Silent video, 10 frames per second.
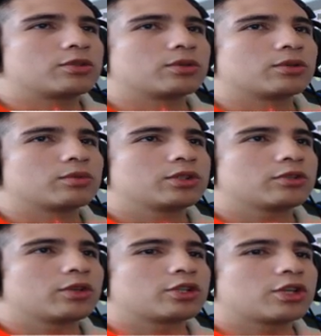doing a really
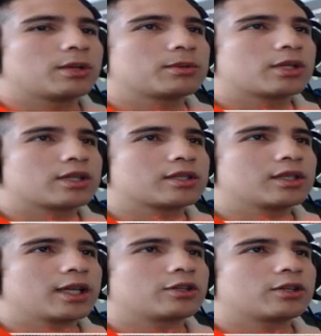great job. He's got his
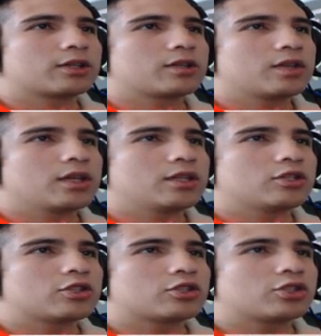leg hooks in. He's
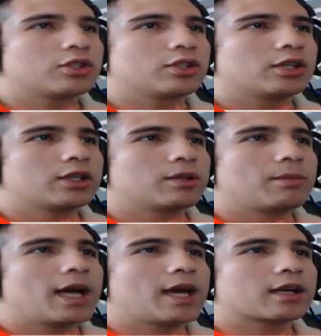just chilling on the
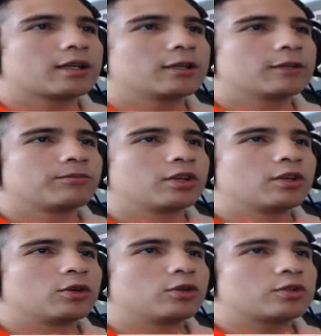back.
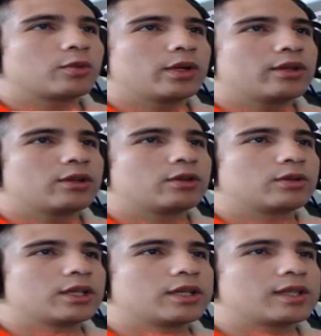Josue, though,
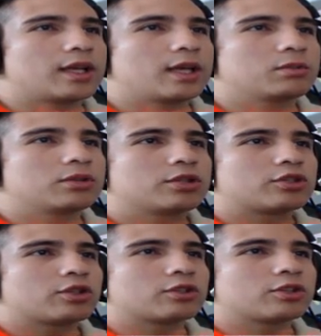is able to
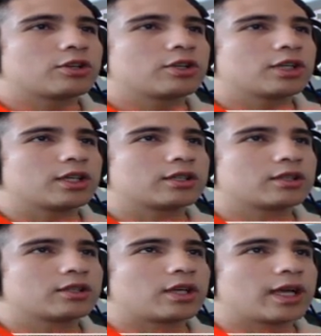start turning.
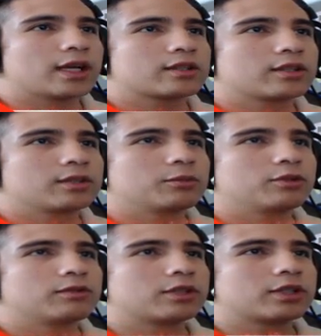Excellent
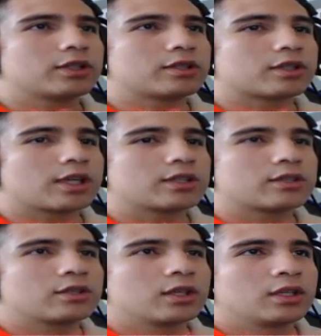move. Look at this,
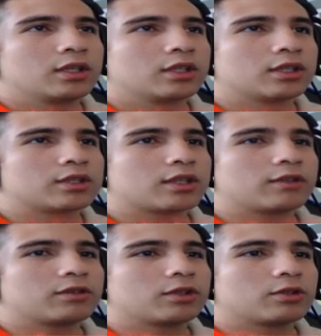guys. Let's
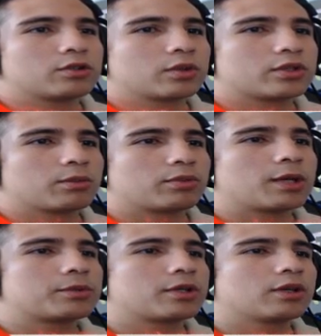give Josue some
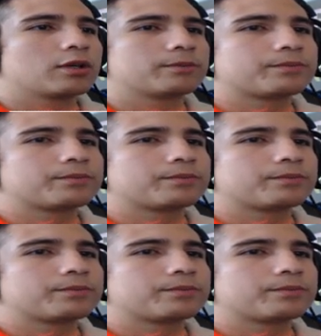props here.